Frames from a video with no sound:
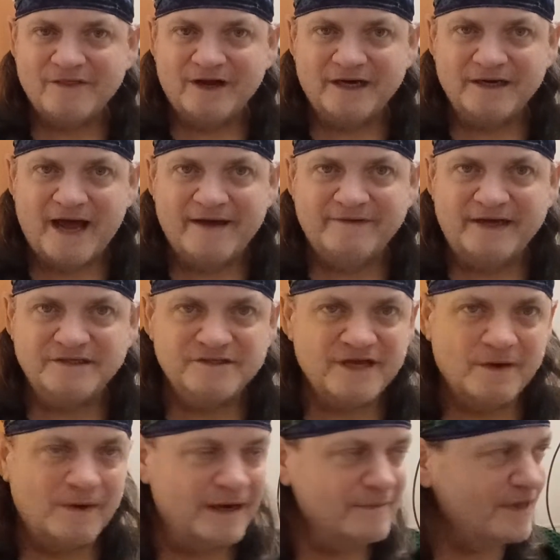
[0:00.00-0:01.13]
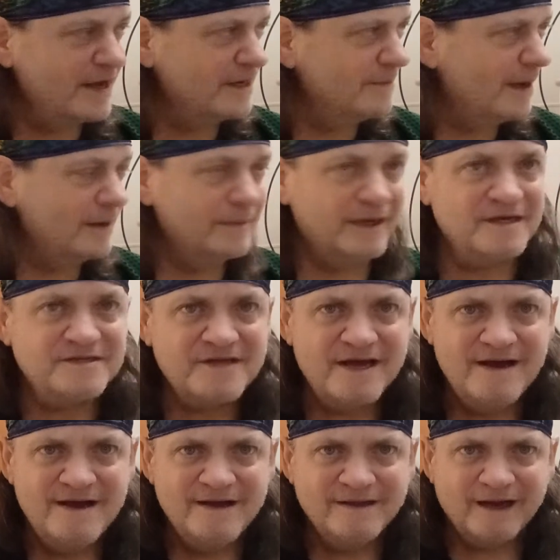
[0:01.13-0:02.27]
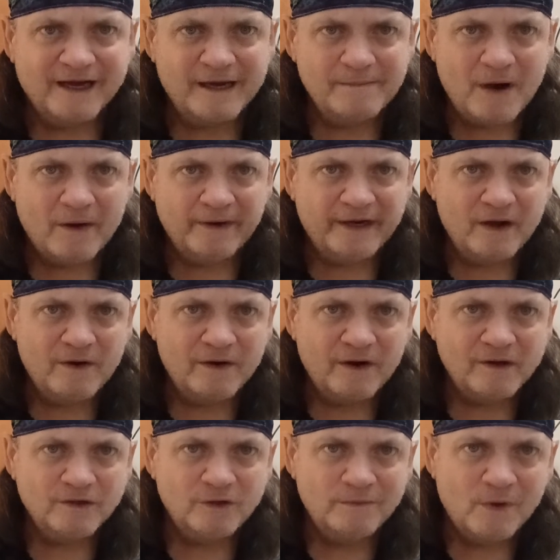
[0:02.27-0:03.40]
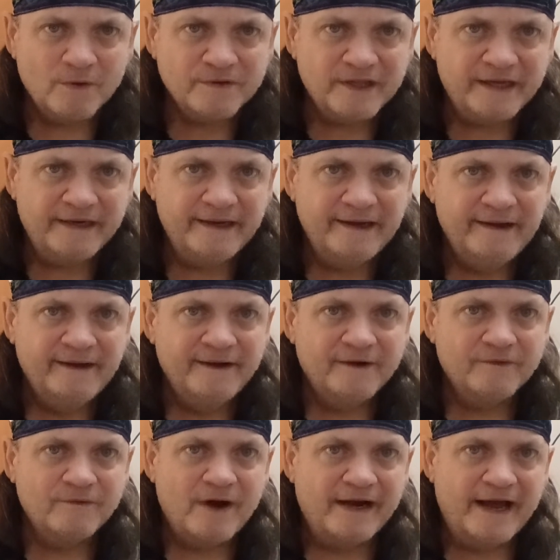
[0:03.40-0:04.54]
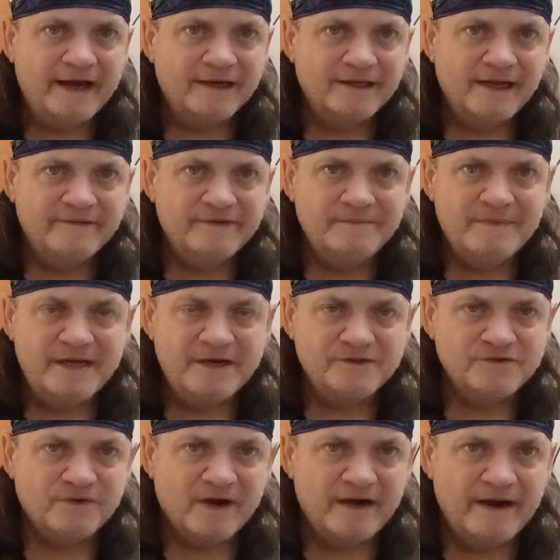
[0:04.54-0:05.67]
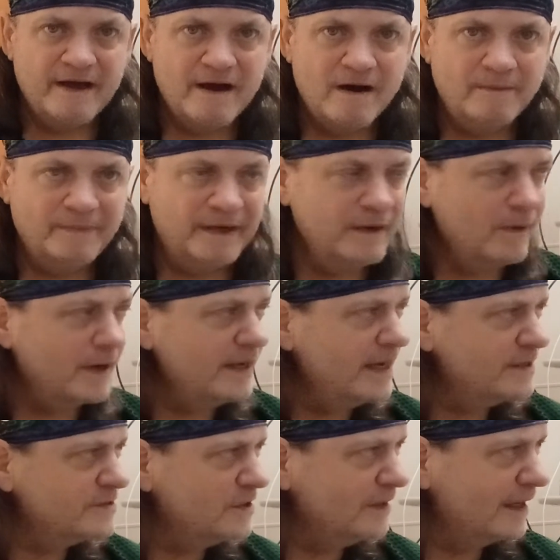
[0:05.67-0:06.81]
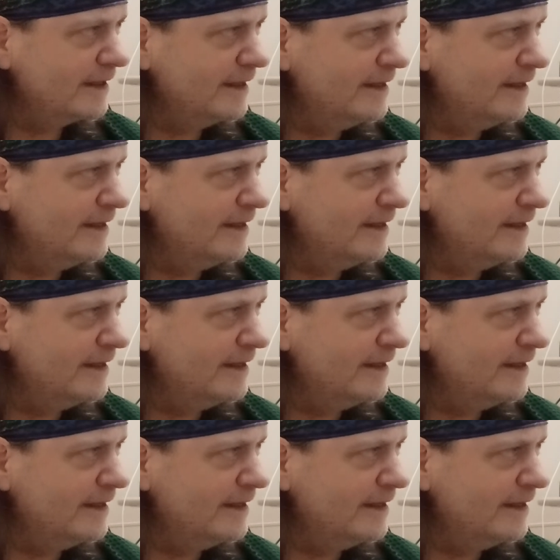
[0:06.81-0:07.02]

I'd have that to say while I'm thinking about it, because like I'm already going on a little more than right at 11 minutes right now. But anyway, yeah, so like